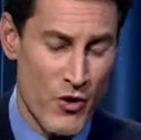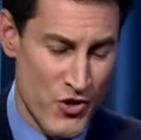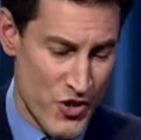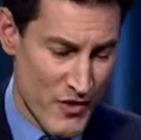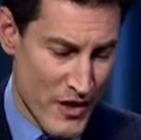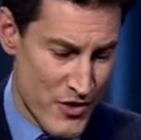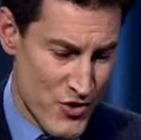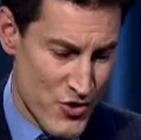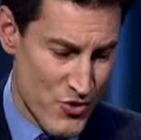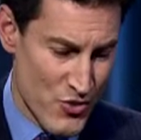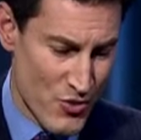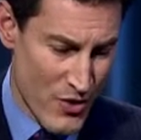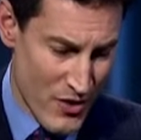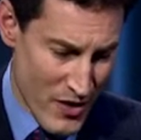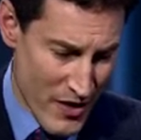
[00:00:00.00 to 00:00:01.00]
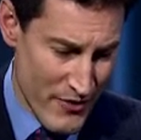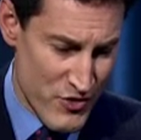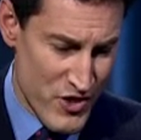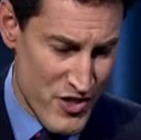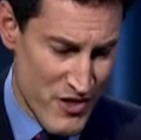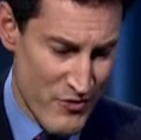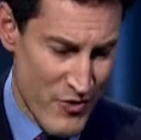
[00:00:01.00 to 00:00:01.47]
notion that you have
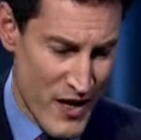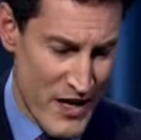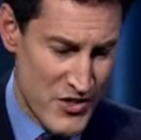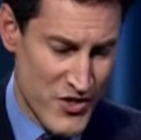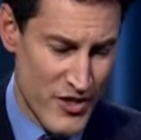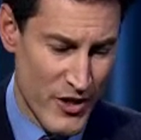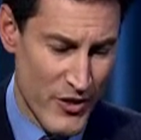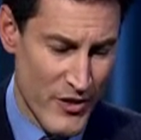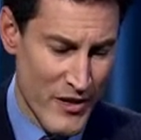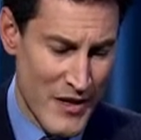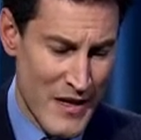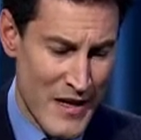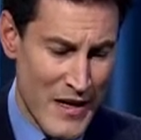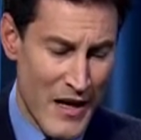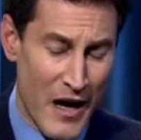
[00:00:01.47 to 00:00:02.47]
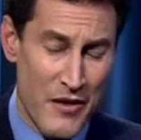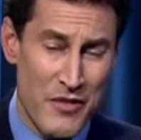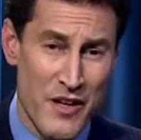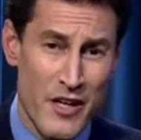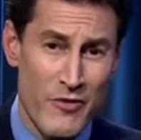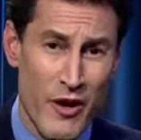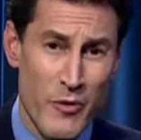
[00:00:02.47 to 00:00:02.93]
just advanced here. And I
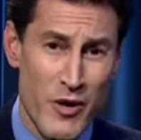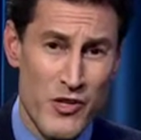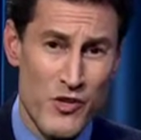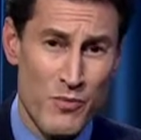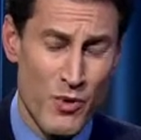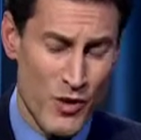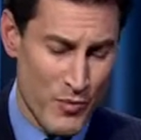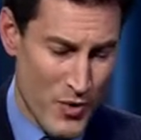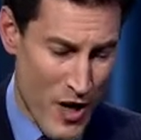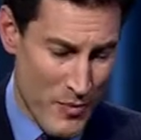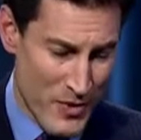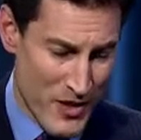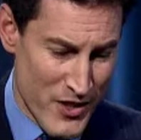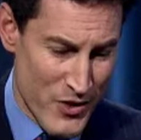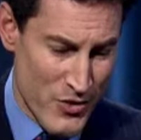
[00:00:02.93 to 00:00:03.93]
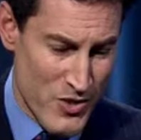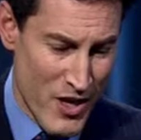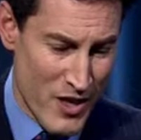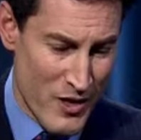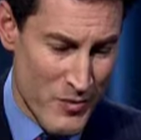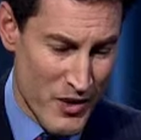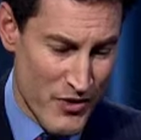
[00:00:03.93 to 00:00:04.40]
think if I read your book properly, you
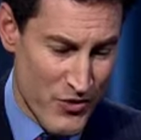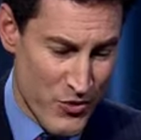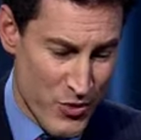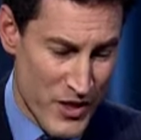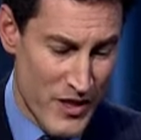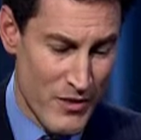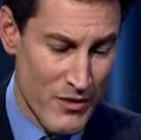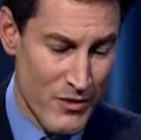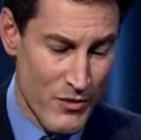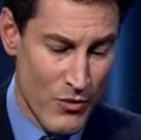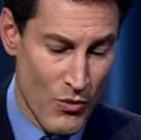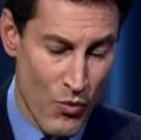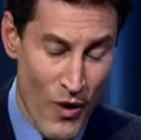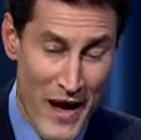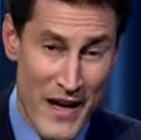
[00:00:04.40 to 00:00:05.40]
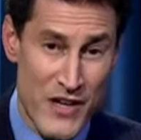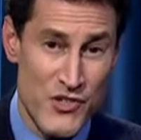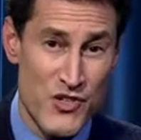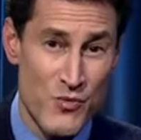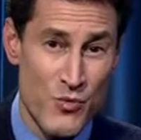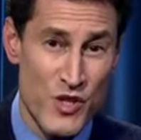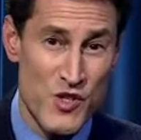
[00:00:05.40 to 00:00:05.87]
talk about three
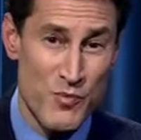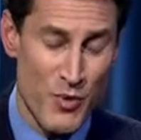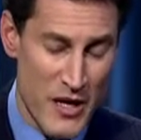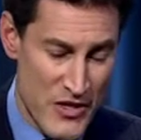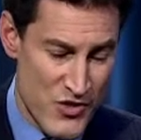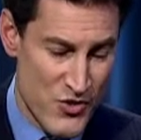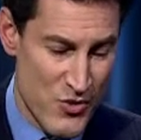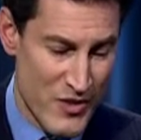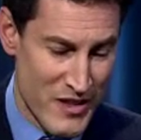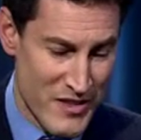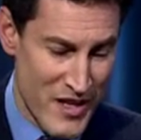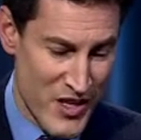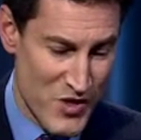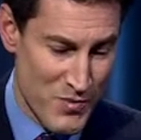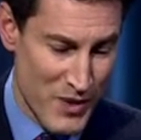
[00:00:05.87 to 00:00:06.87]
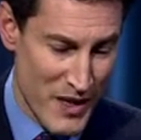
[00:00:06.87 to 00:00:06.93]
ways in which brain soothing takes